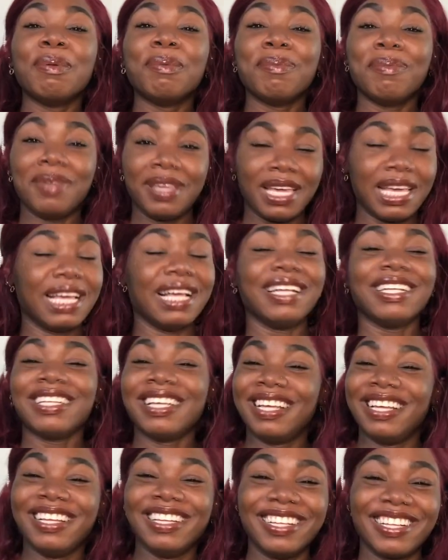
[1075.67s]
But yeah.
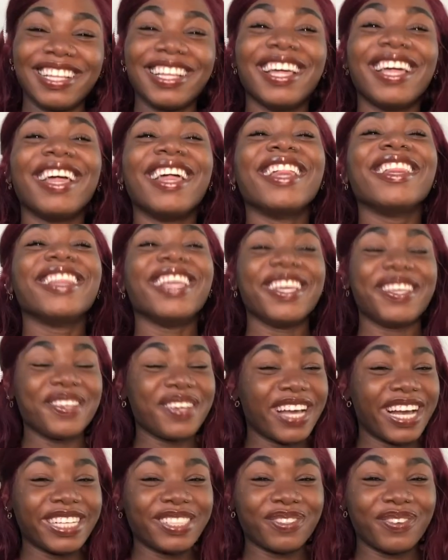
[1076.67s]
Thank you
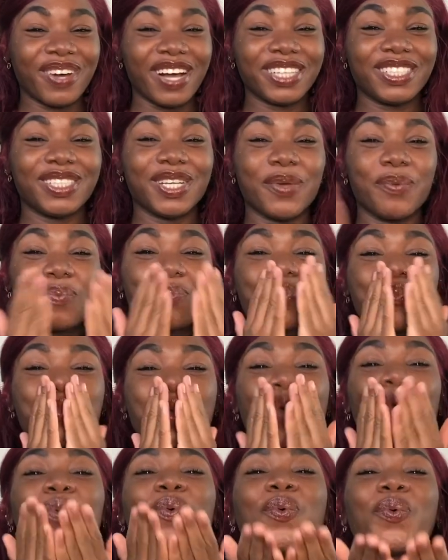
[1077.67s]
guys for watching.
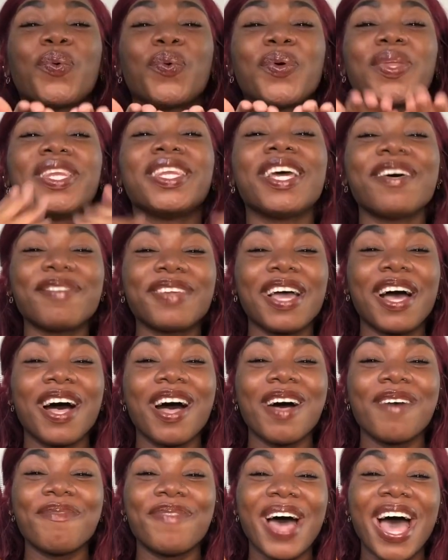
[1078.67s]
Love
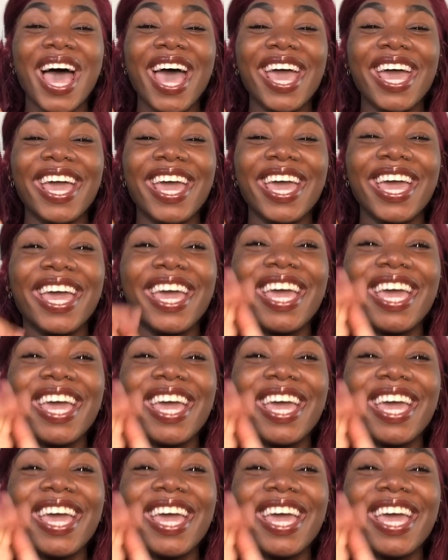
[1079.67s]
y'all. Bye.